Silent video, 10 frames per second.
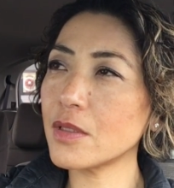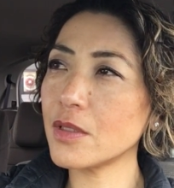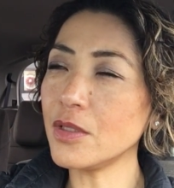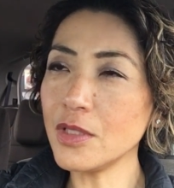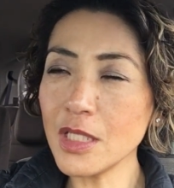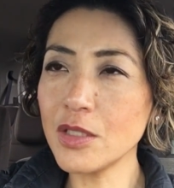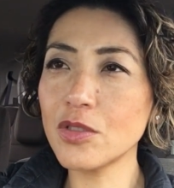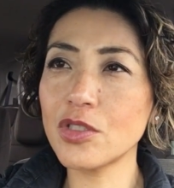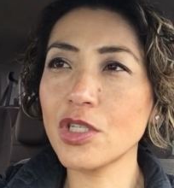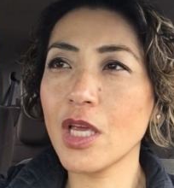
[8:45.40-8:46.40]
you need
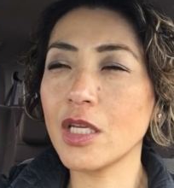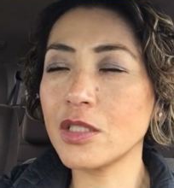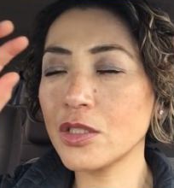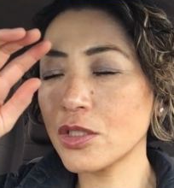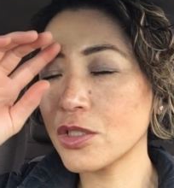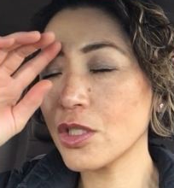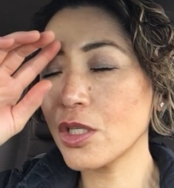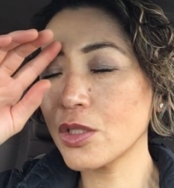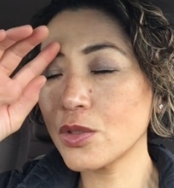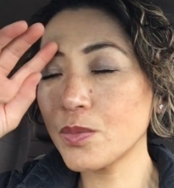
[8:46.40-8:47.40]
to change
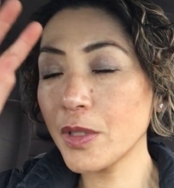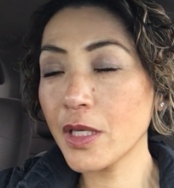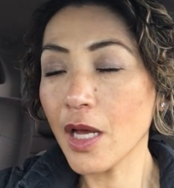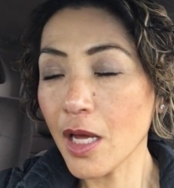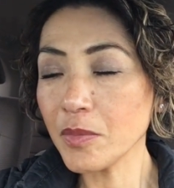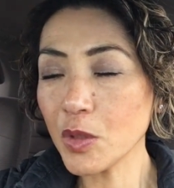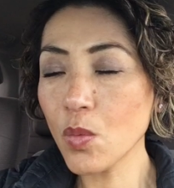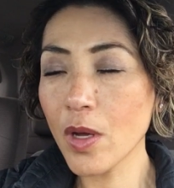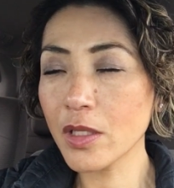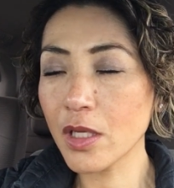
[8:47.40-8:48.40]
to become the
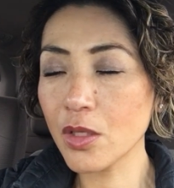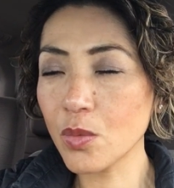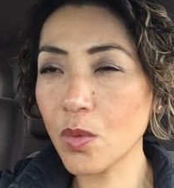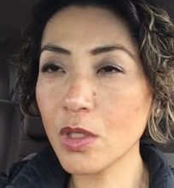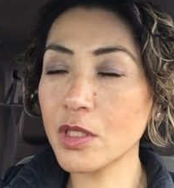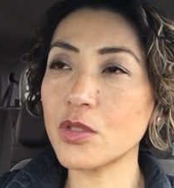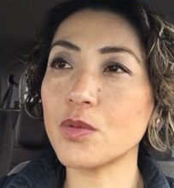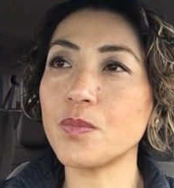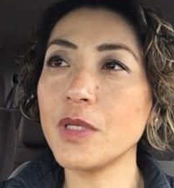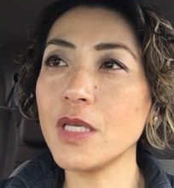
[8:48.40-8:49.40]
one that you want it
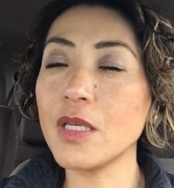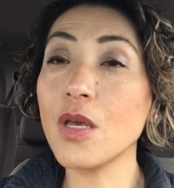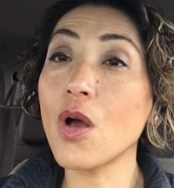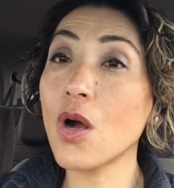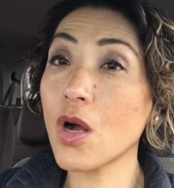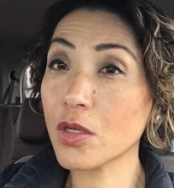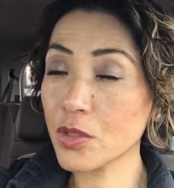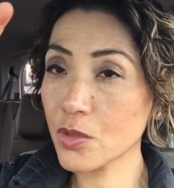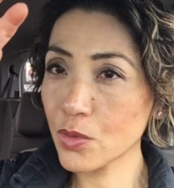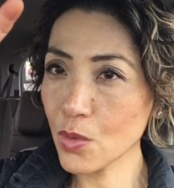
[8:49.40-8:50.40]
to be are
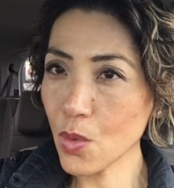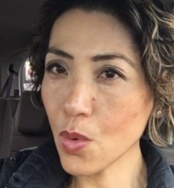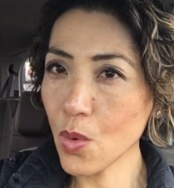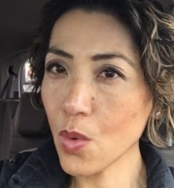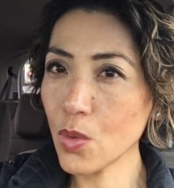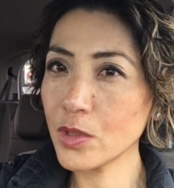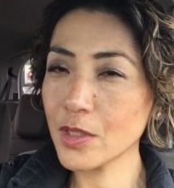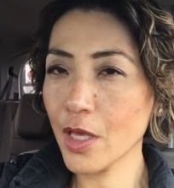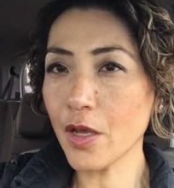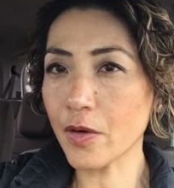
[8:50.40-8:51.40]
so
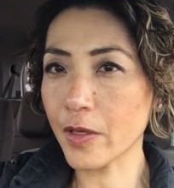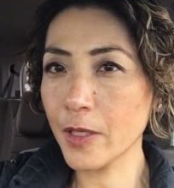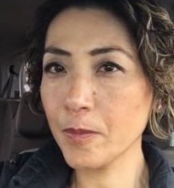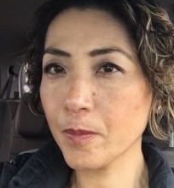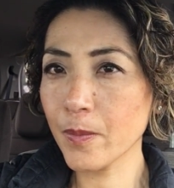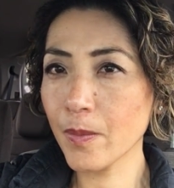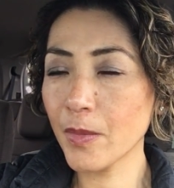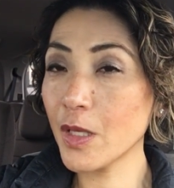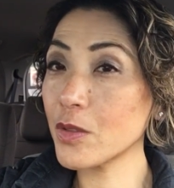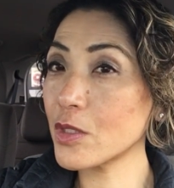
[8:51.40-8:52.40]
scary,
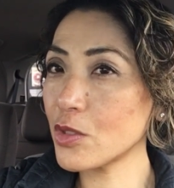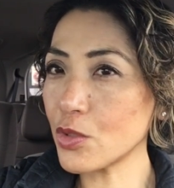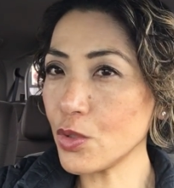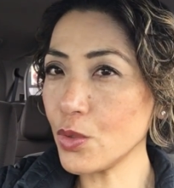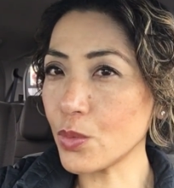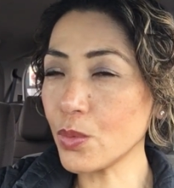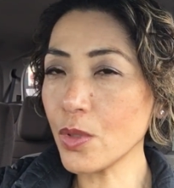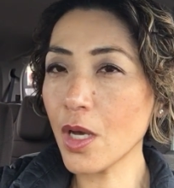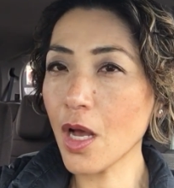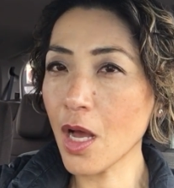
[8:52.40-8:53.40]
because it's new,
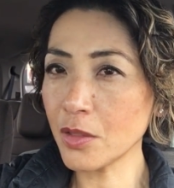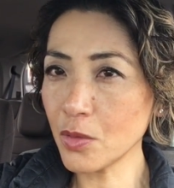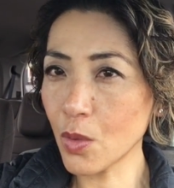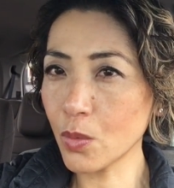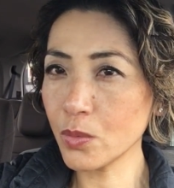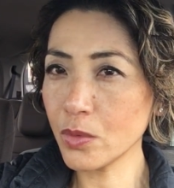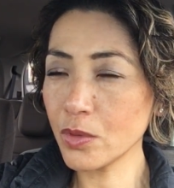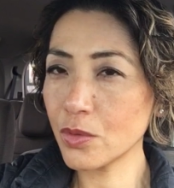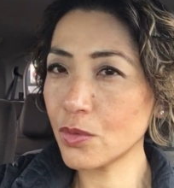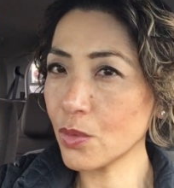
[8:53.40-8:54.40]
unknown,
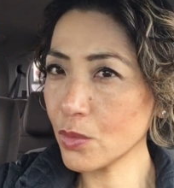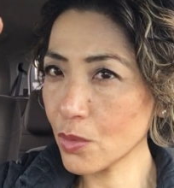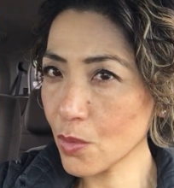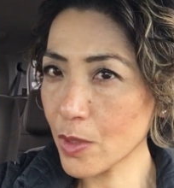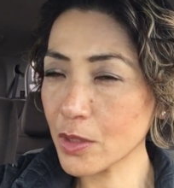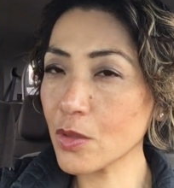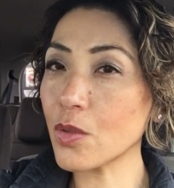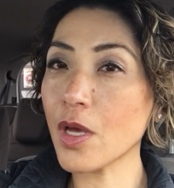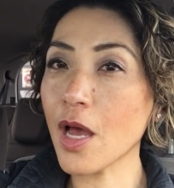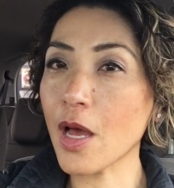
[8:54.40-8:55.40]
don't know what's
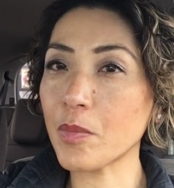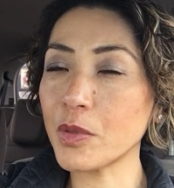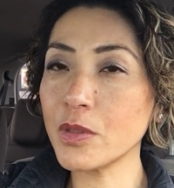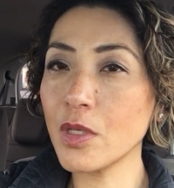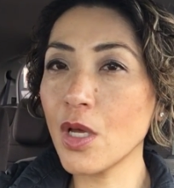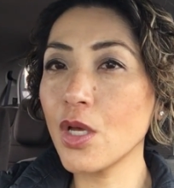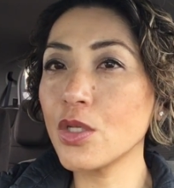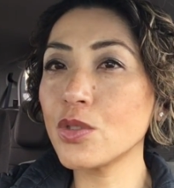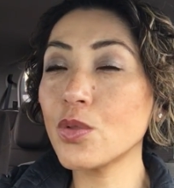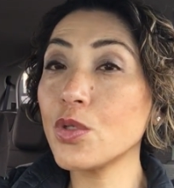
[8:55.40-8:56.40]
gonna happen.
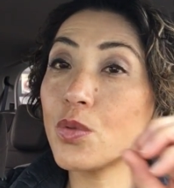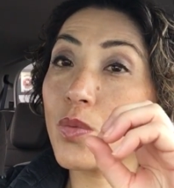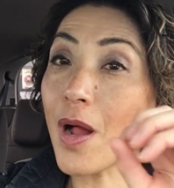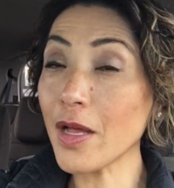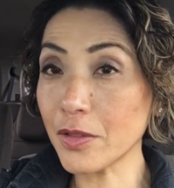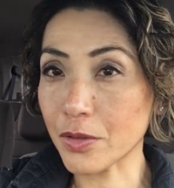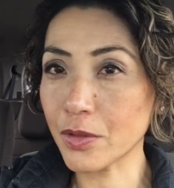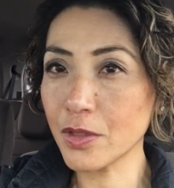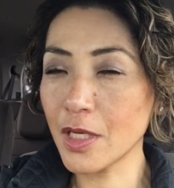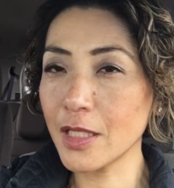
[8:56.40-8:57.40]
So you
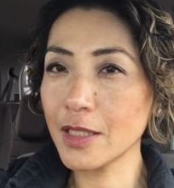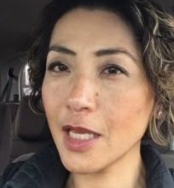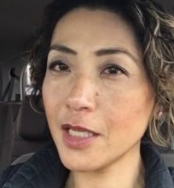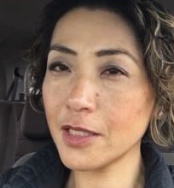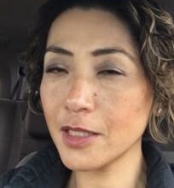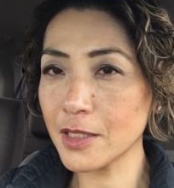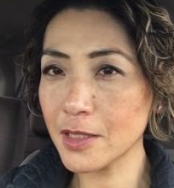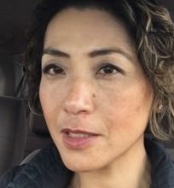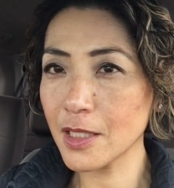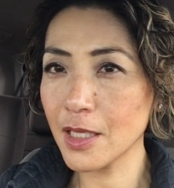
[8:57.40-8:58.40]
rather take
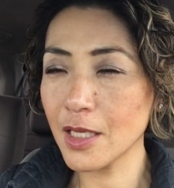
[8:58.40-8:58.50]
this